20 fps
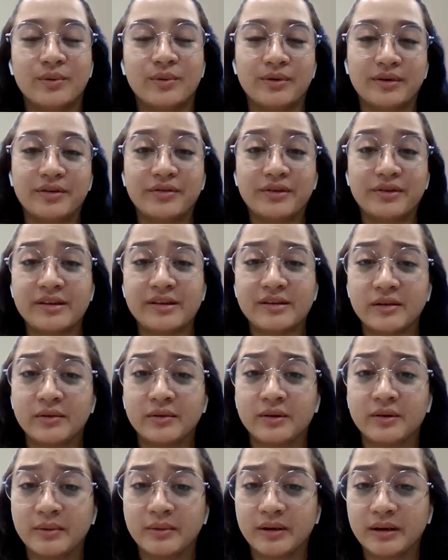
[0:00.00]
was born and
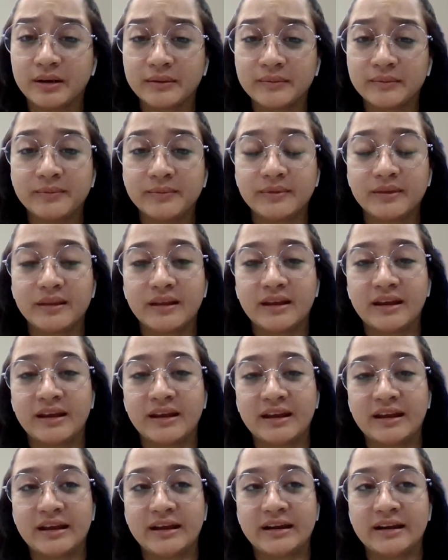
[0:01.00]
raised in Guatemala,
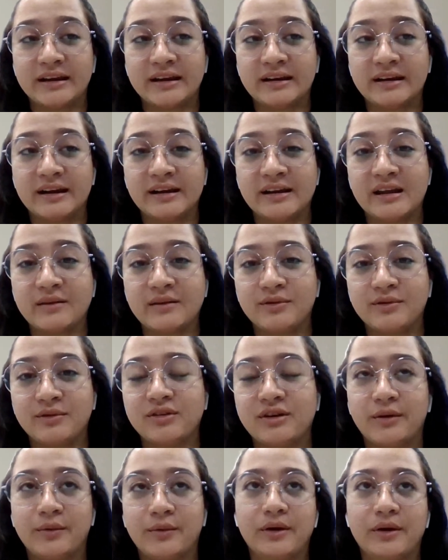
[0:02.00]
and I
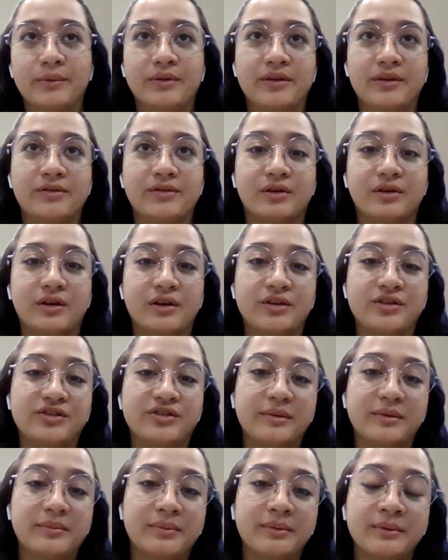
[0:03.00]
came to Taiwan with a
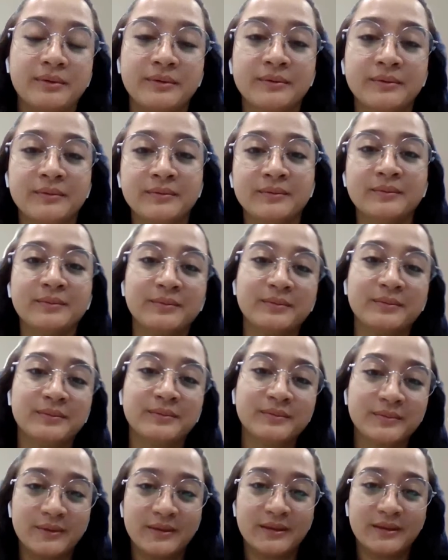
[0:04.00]
scholarship
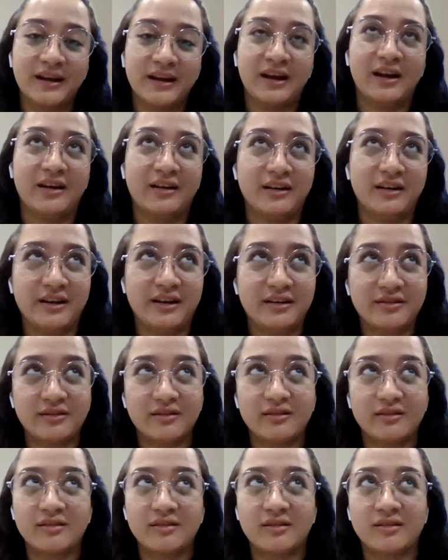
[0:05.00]

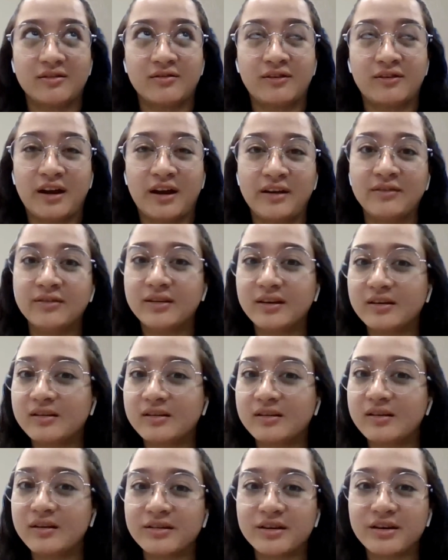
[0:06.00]
like
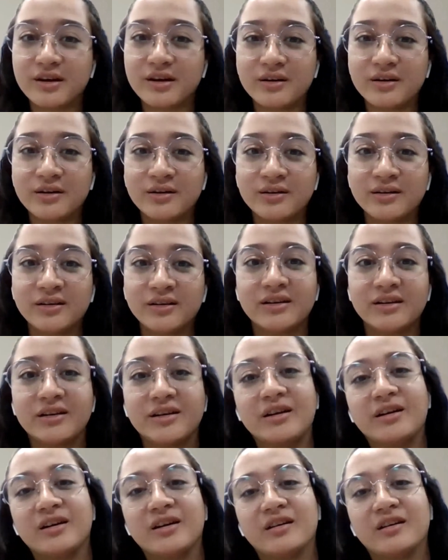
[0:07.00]
6 years ago.
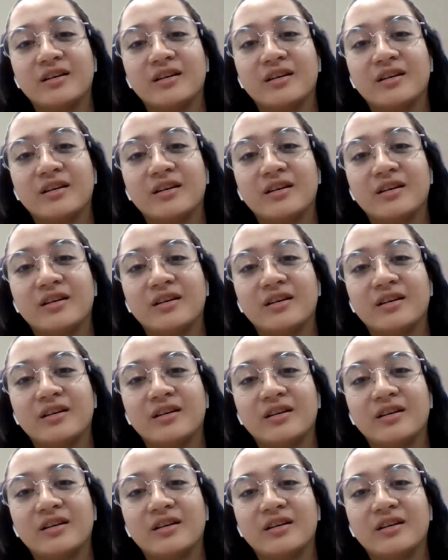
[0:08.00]
I got the
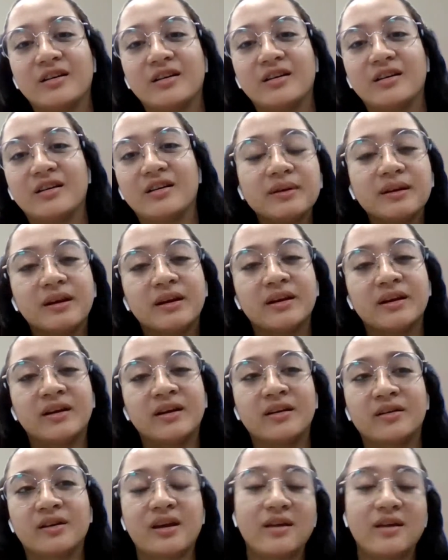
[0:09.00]
MOFA scholarship,
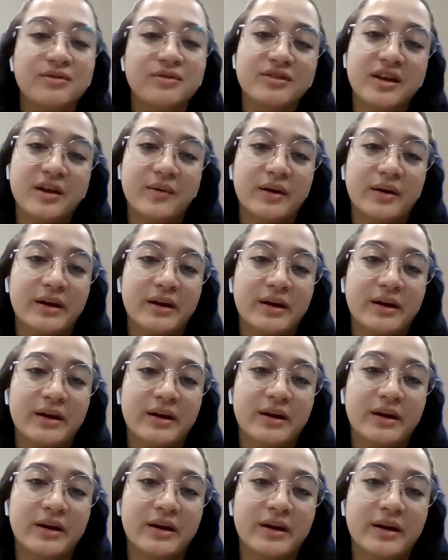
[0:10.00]
and I came to
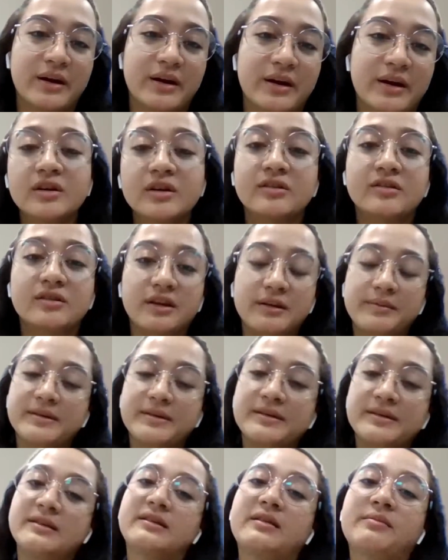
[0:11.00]
Taiwan here to
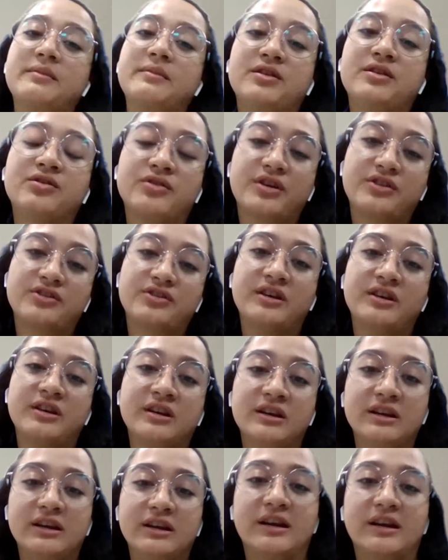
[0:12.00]
study business
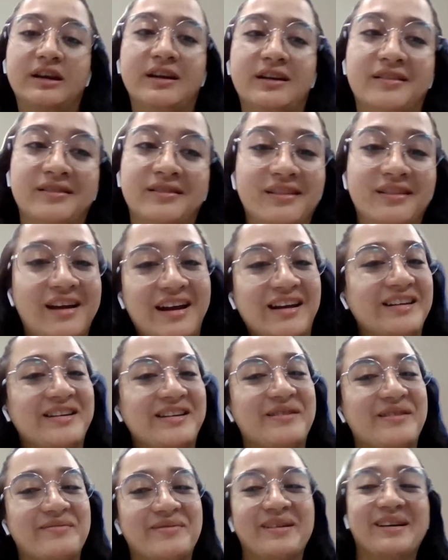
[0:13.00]
administration, and
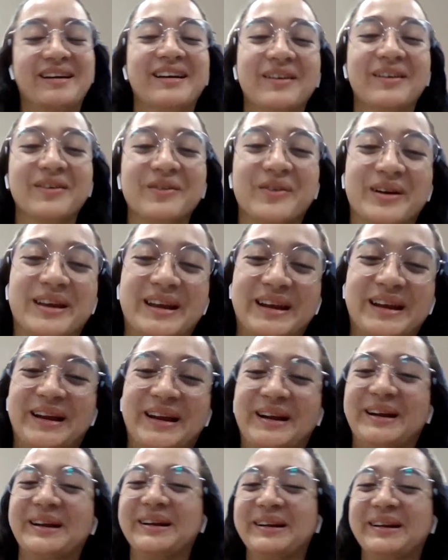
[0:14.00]
I ended up
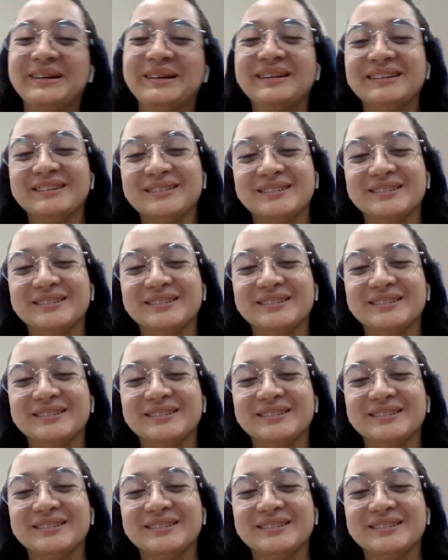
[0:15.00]
working here.